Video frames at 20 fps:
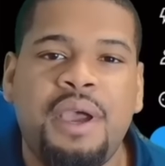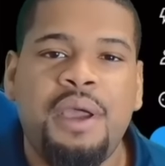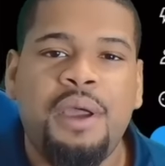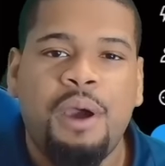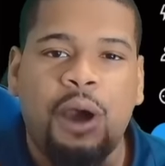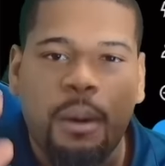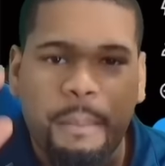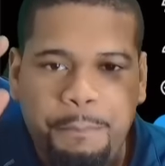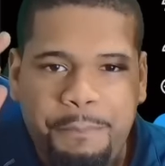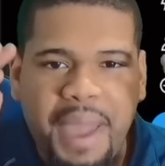
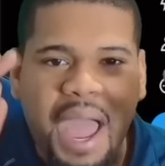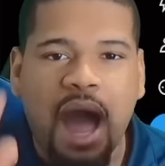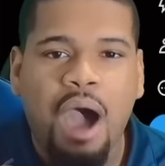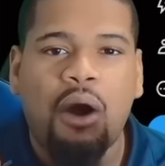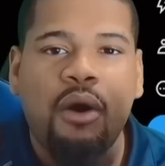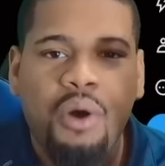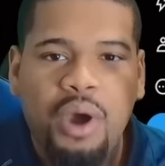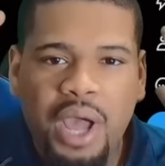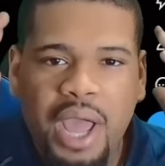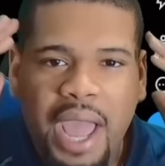
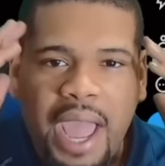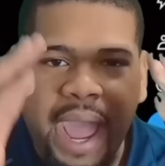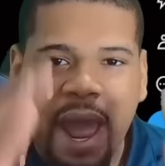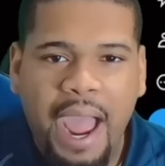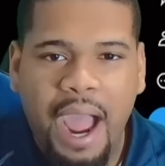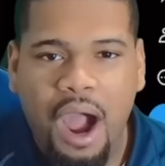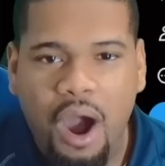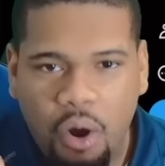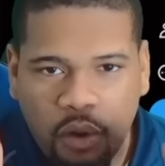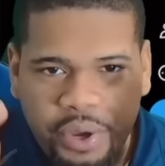about
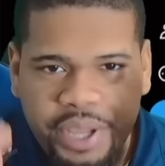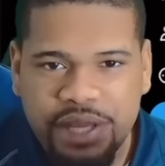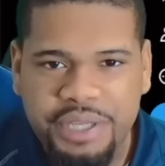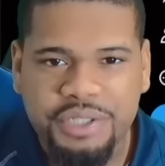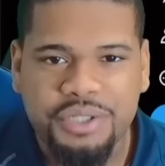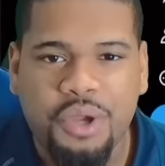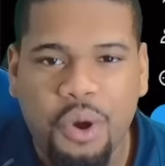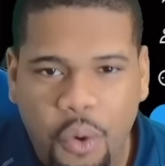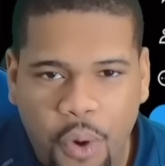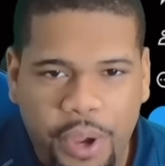how he's
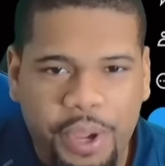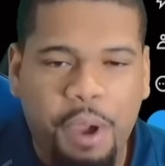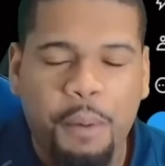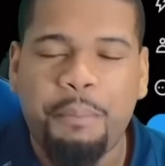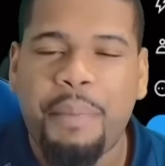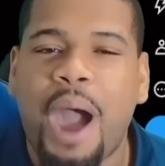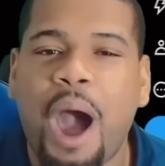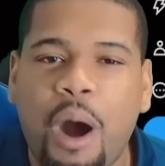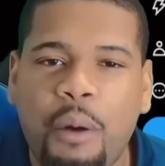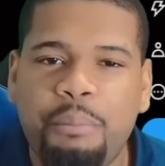going
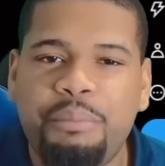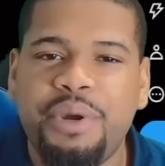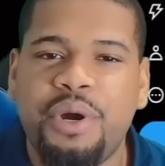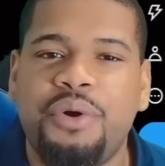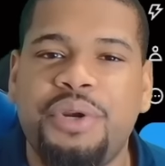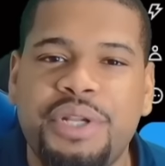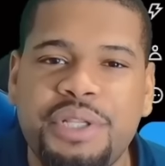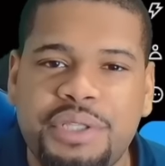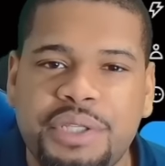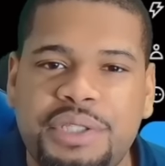about
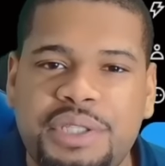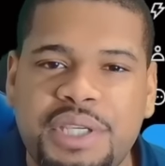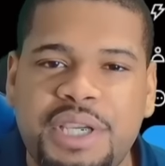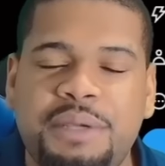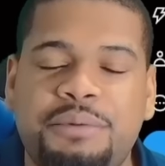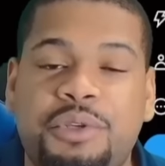building the team.